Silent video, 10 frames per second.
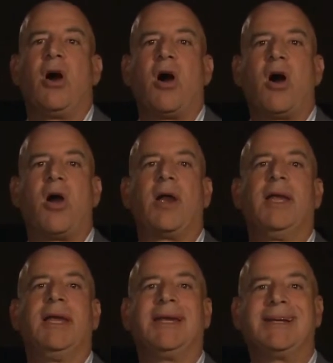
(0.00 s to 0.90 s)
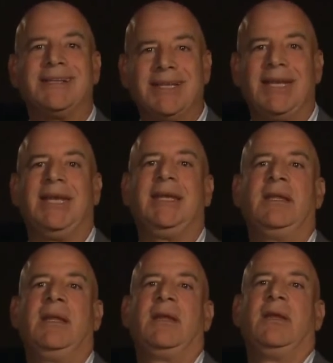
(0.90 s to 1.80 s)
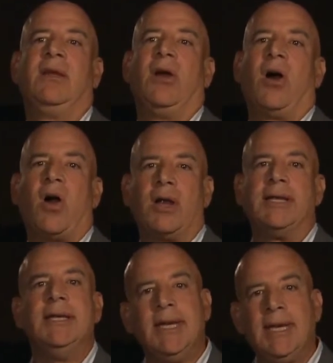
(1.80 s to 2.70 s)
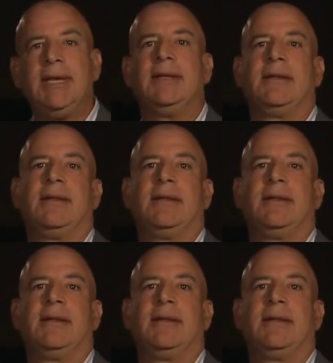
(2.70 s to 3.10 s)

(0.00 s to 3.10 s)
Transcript: are clean, are neat,